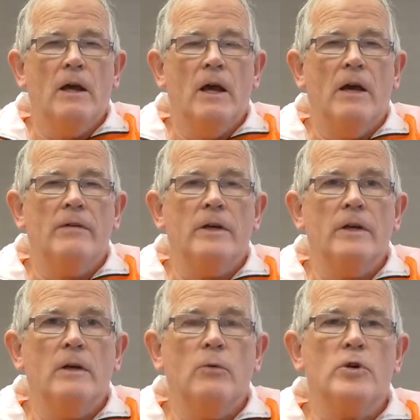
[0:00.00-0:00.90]

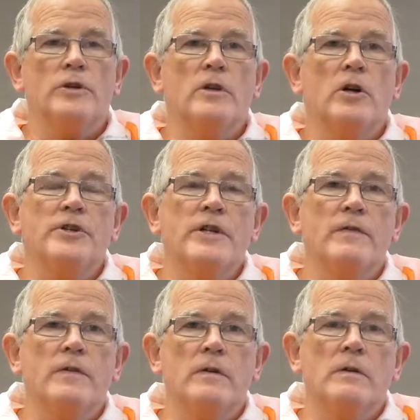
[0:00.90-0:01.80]
having worked in RT
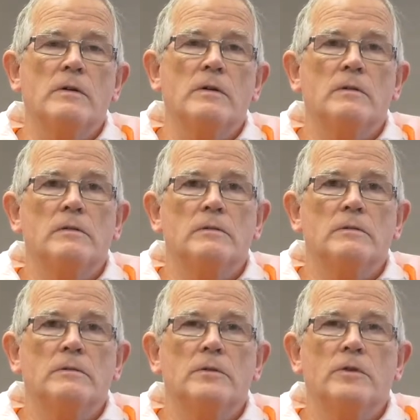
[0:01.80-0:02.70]
for
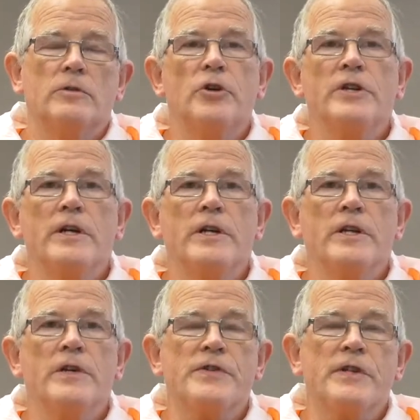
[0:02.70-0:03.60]
39
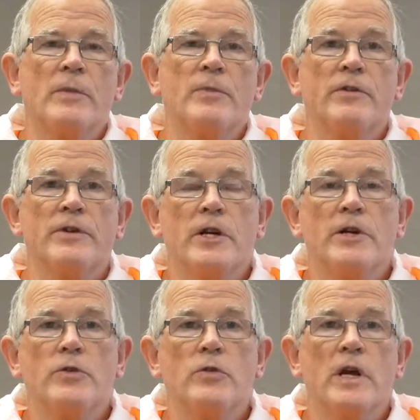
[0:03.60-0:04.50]
years, I
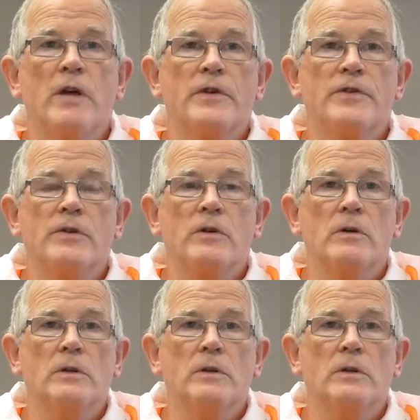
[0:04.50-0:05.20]
retired 2.5 years ago.